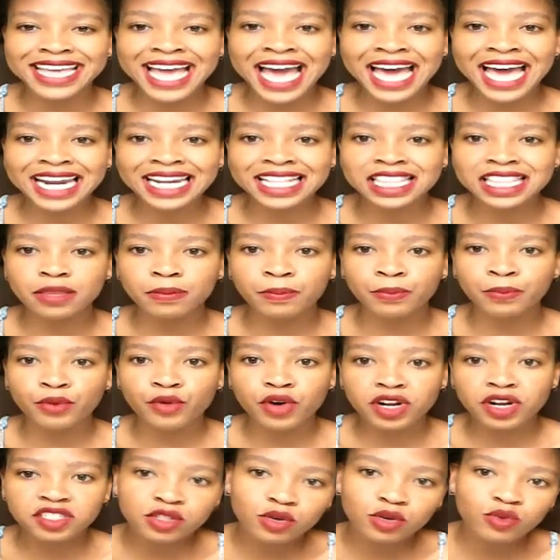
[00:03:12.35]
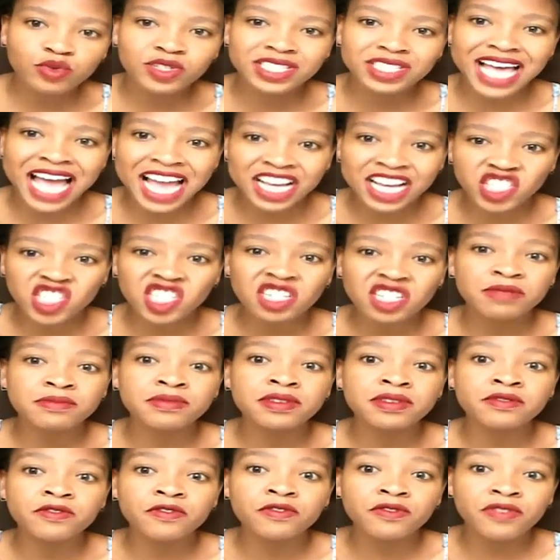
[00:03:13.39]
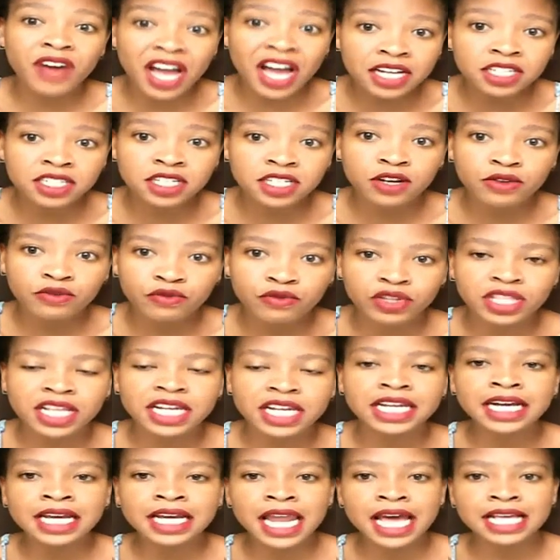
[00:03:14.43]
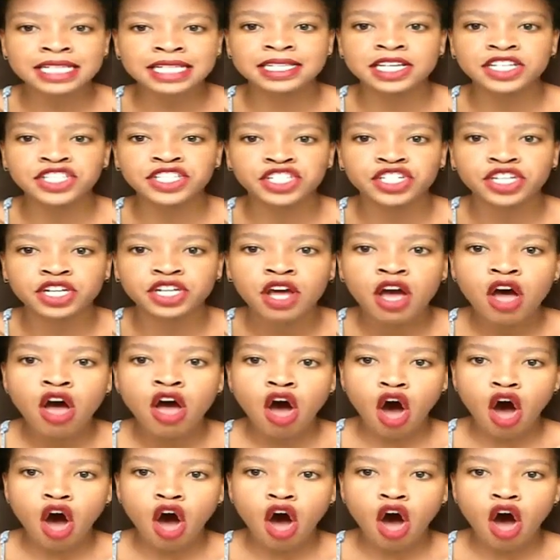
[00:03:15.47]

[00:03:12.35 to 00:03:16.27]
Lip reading: Gareth Prince, who's actually been fighting for the legalization